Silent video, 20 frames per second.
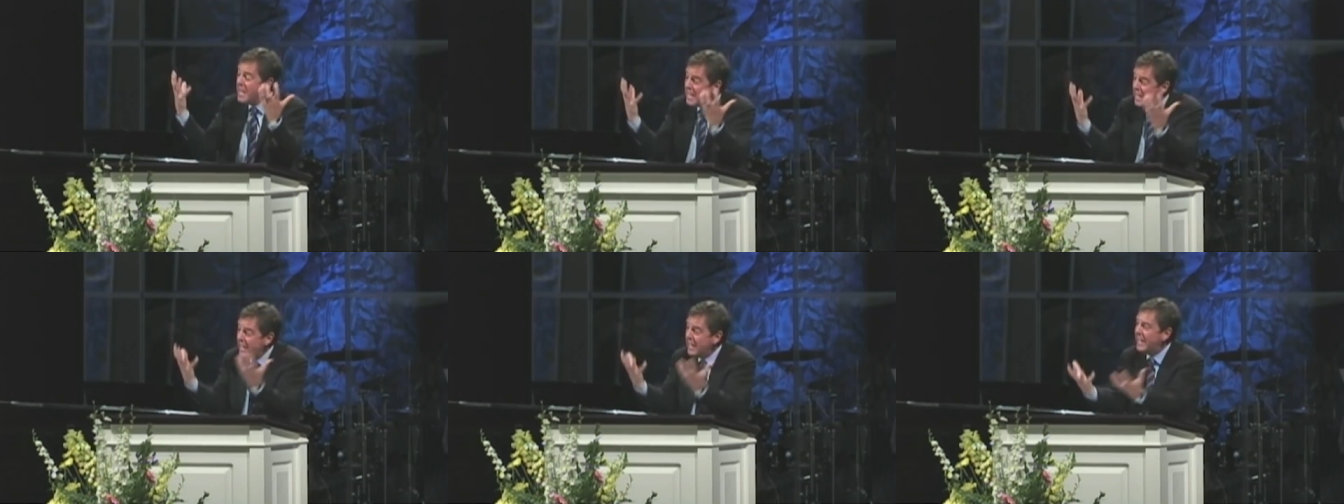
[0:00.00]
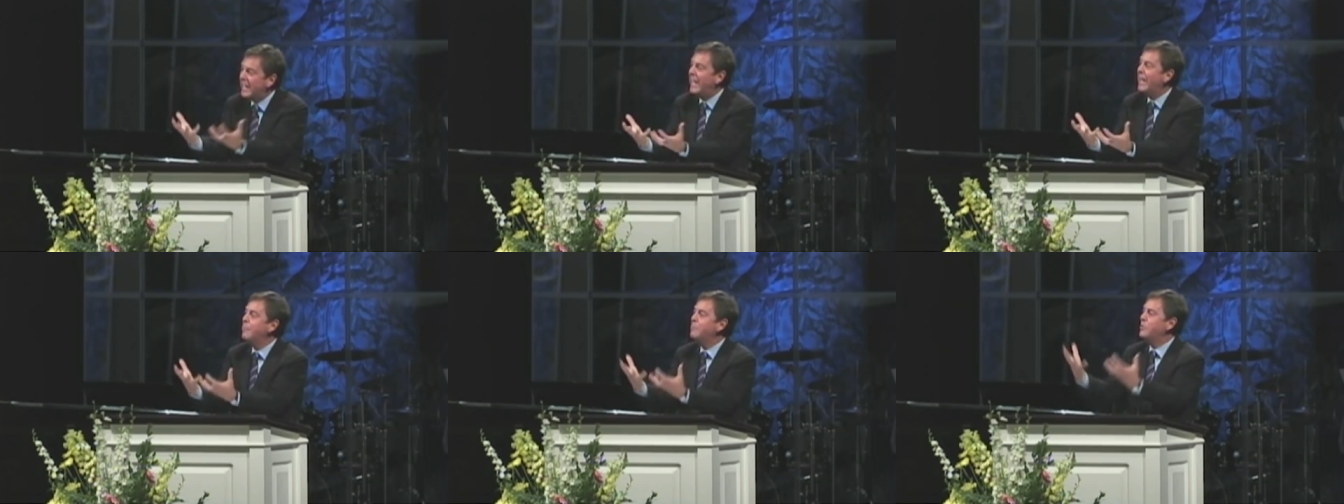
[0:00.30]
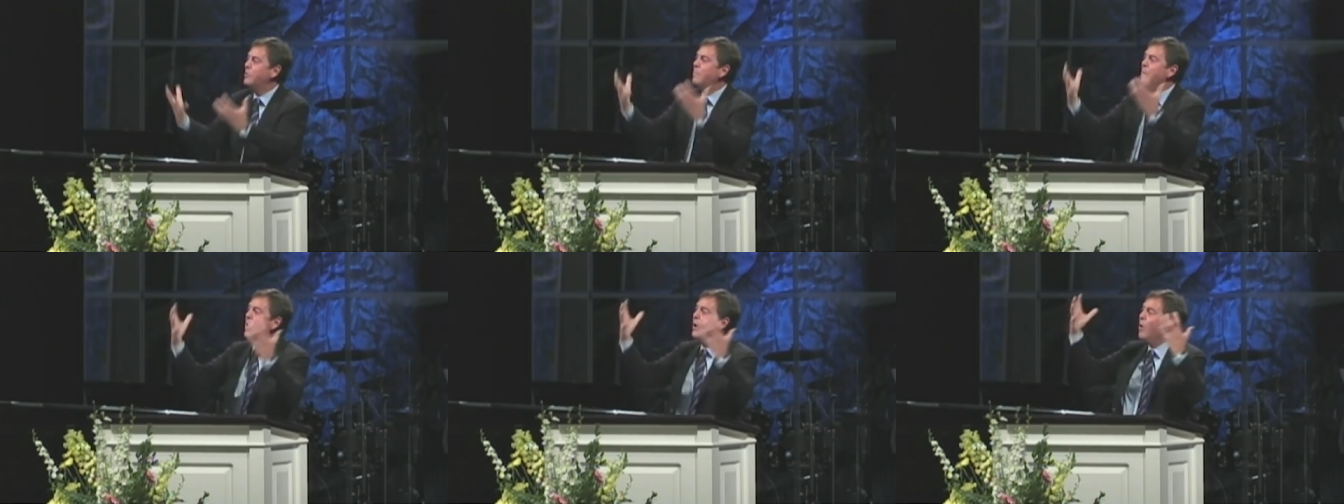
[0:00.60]
He
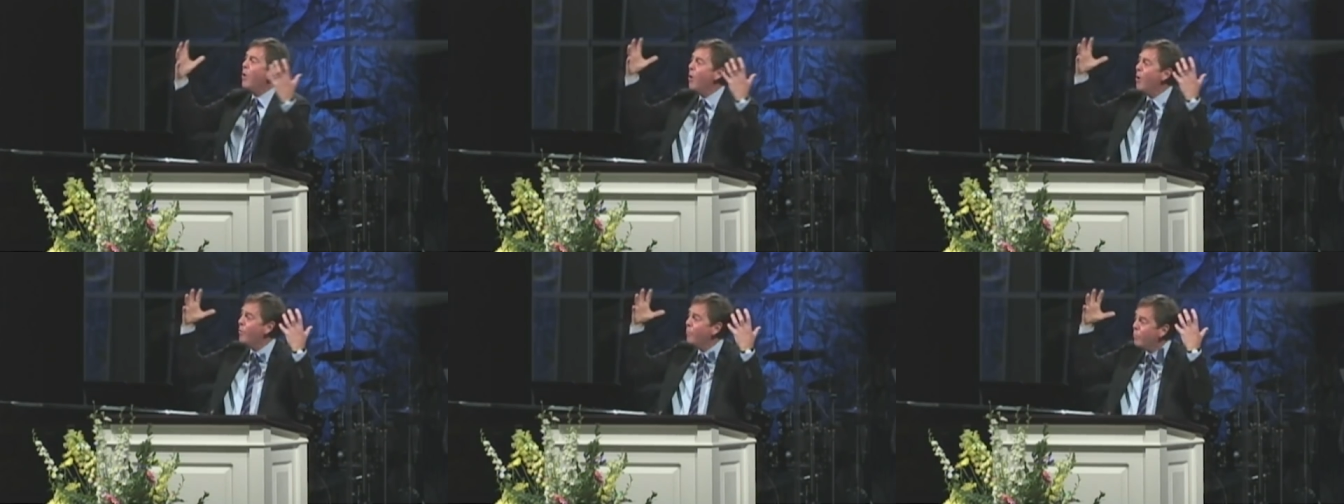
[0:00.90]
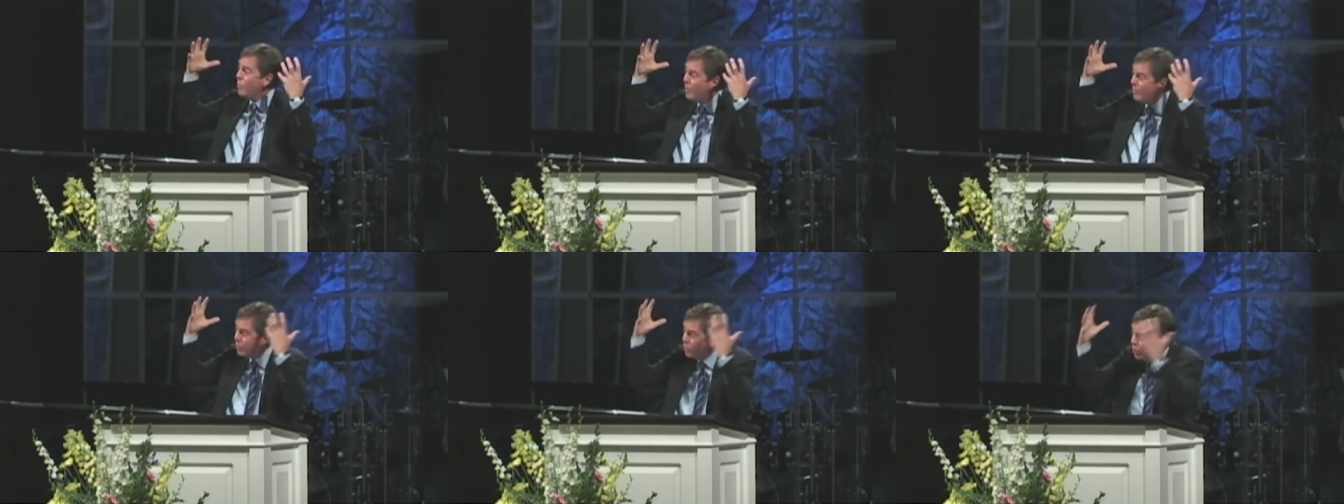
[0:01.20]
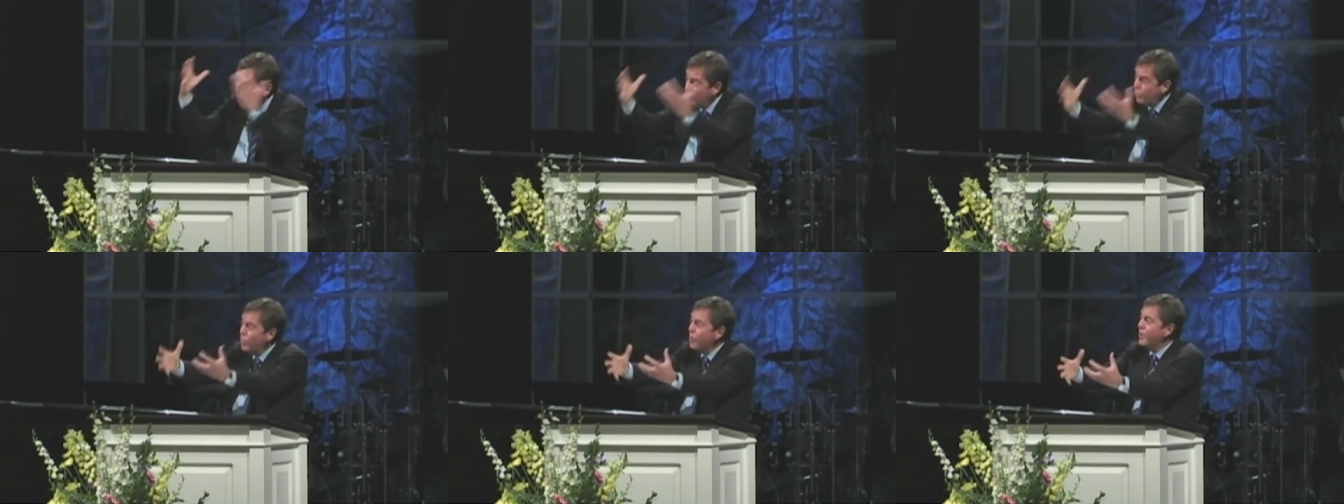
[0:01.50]
keeps me on. The
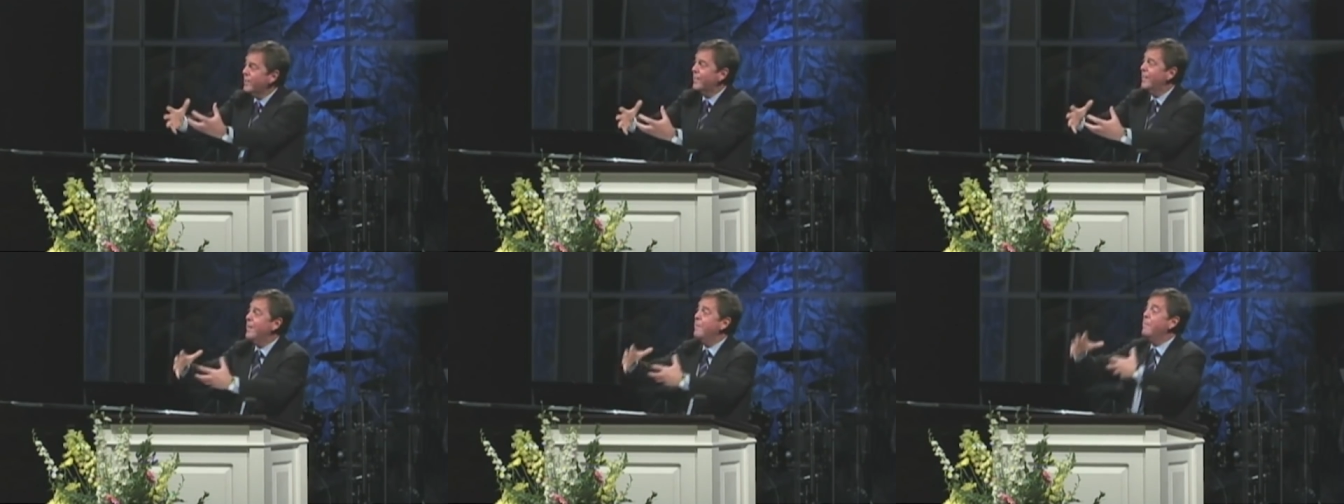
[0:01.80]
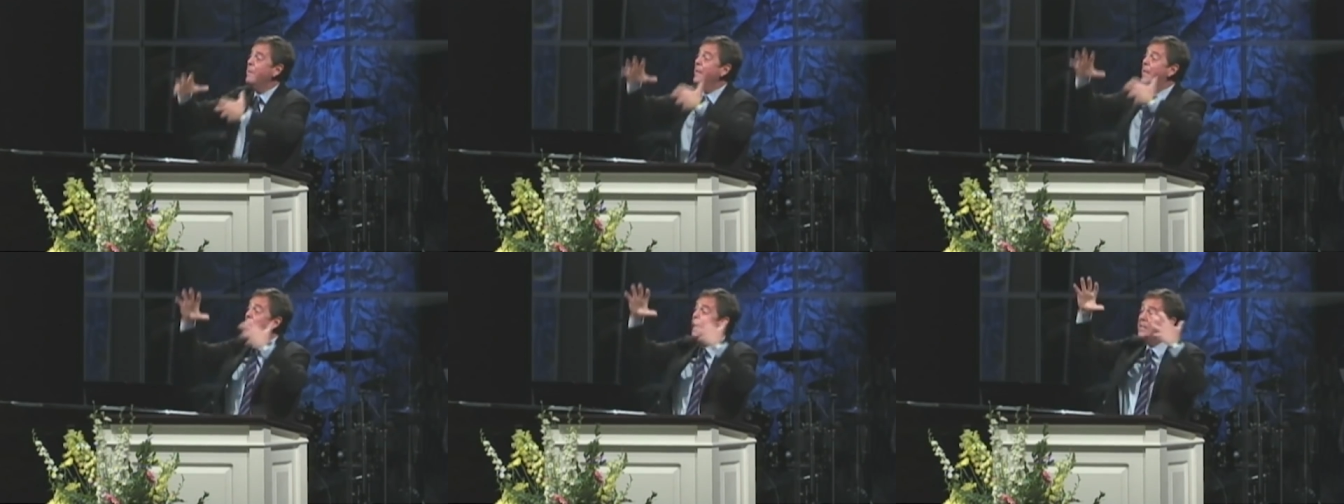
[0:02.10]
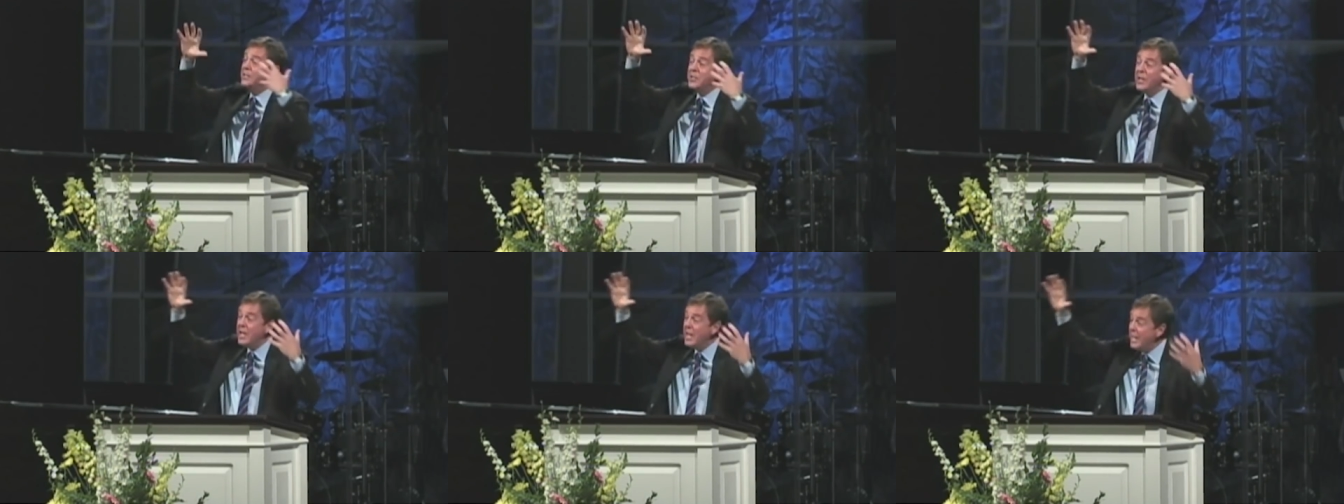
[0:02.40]
good work that He
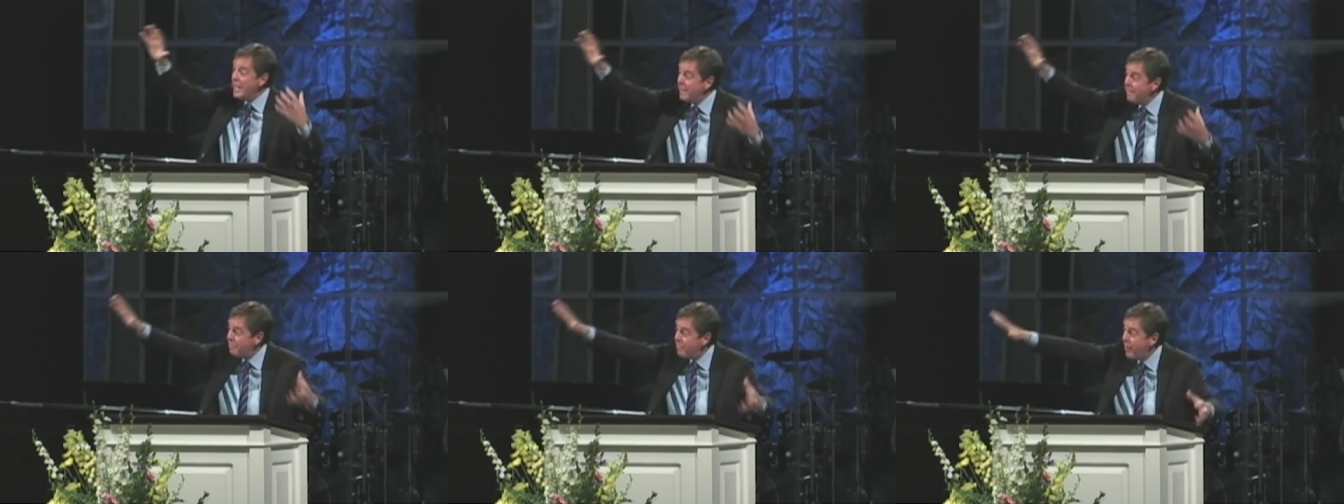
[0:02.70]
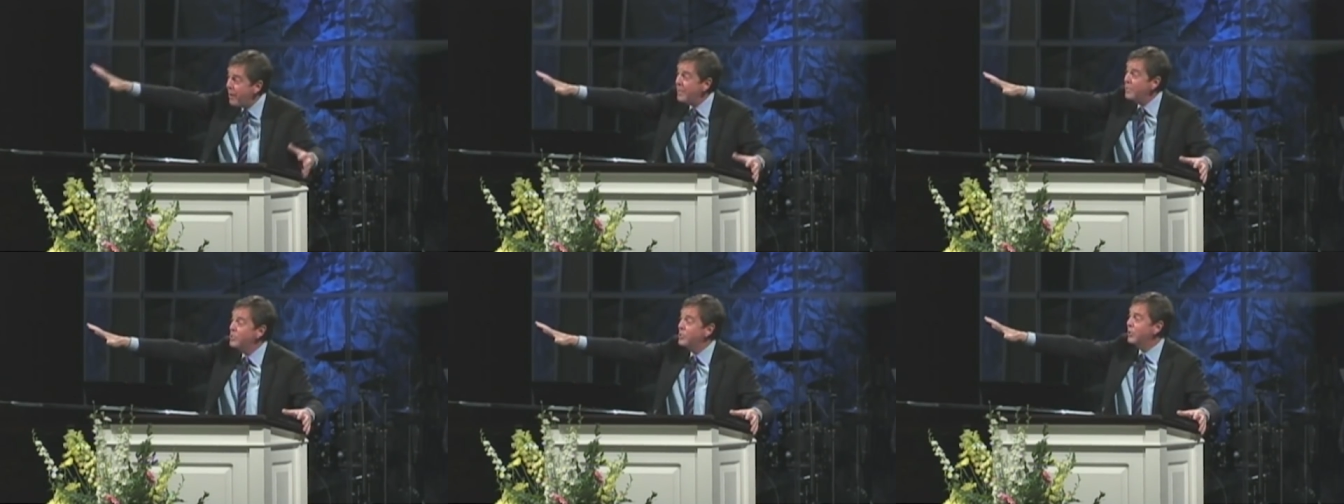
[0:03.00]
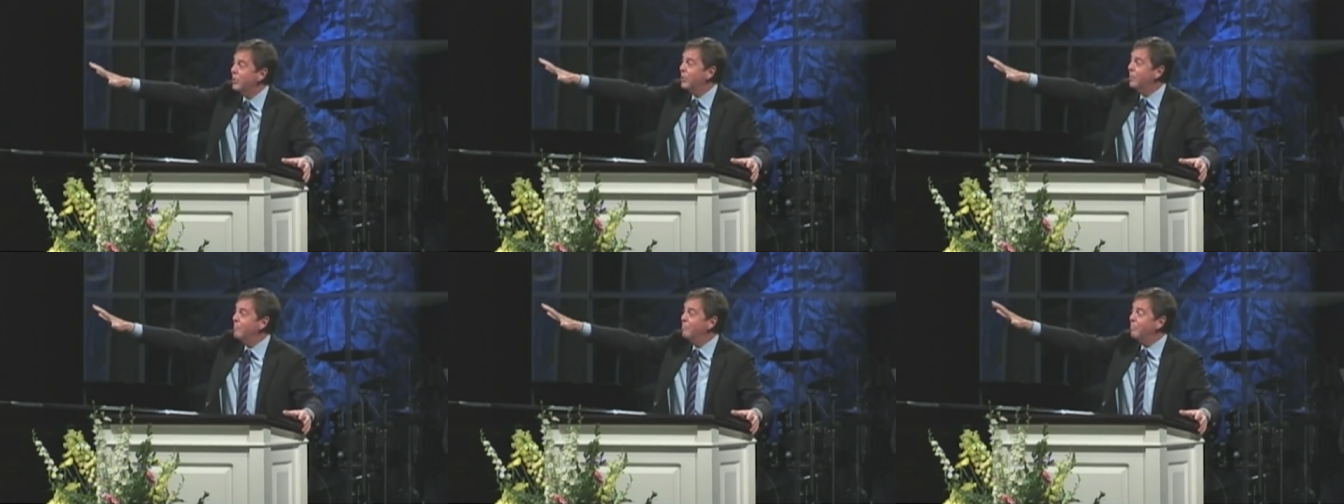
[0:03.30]
begins, He brings to
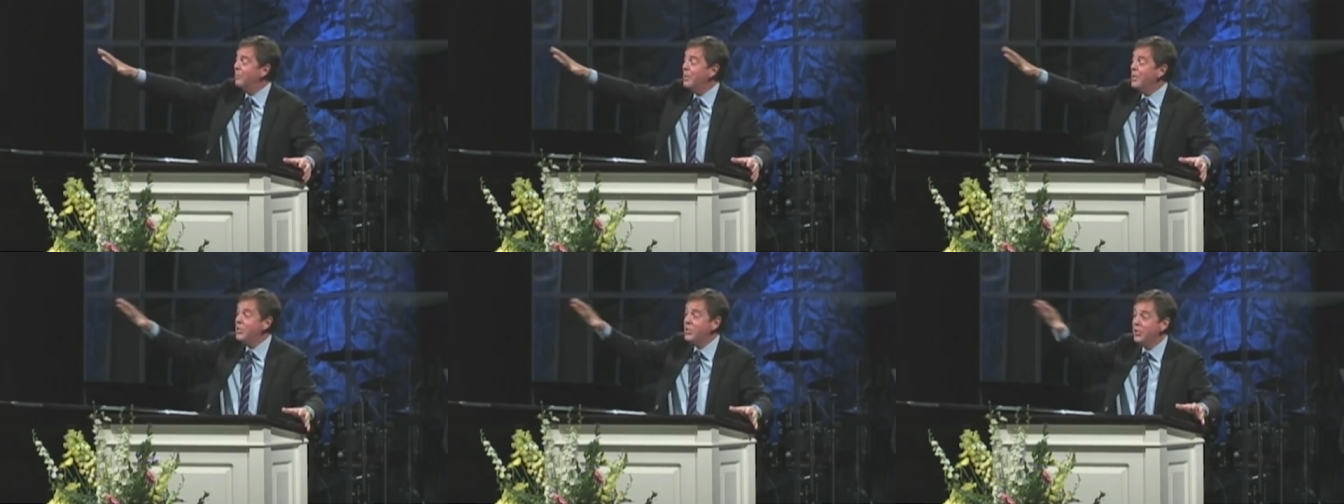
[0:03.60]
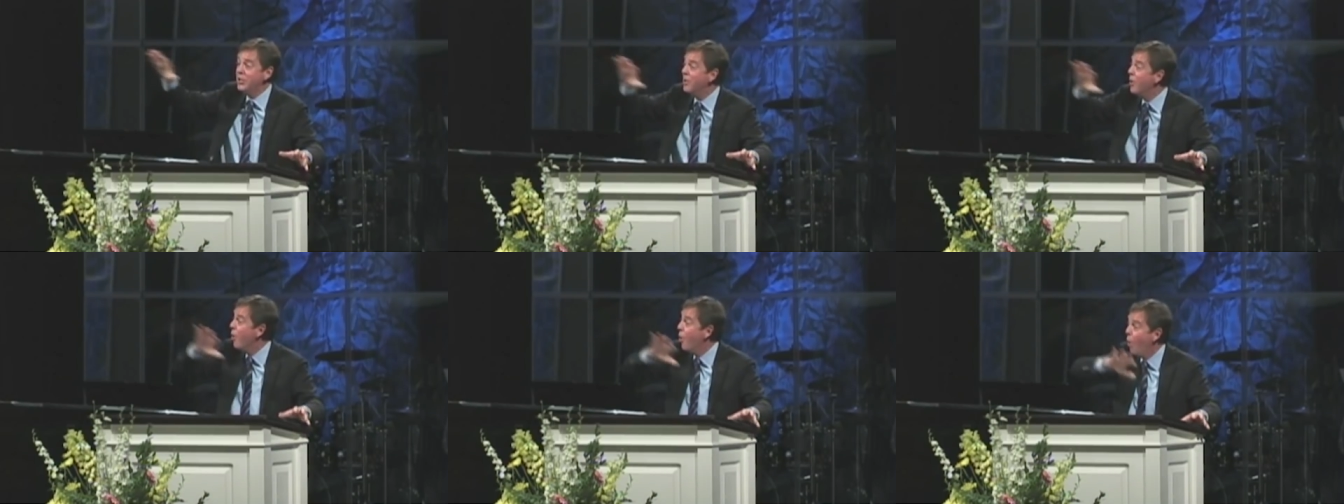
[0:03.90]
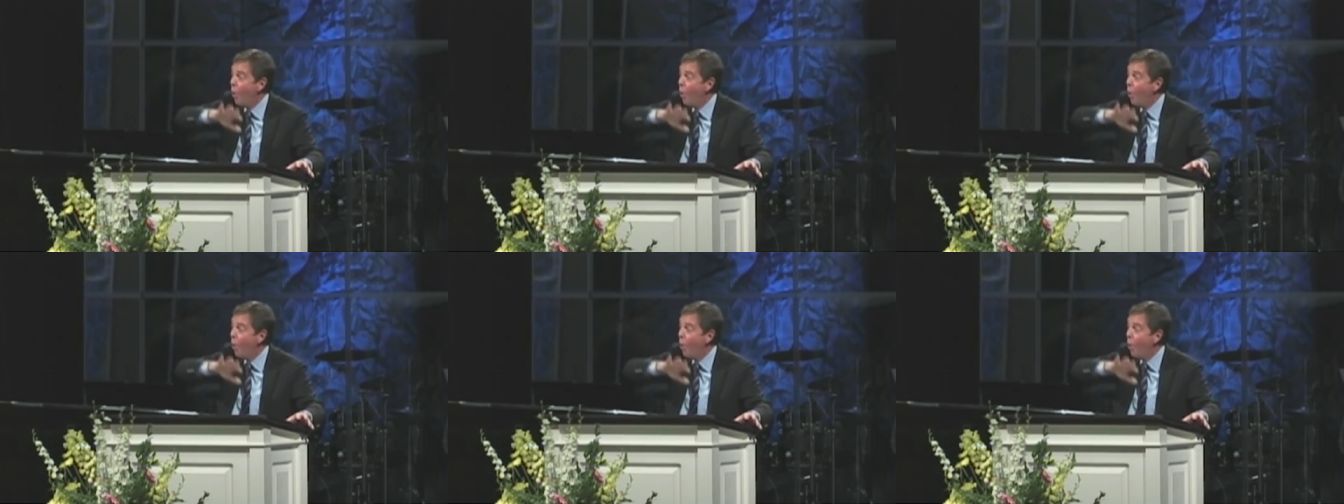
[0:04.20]
completion.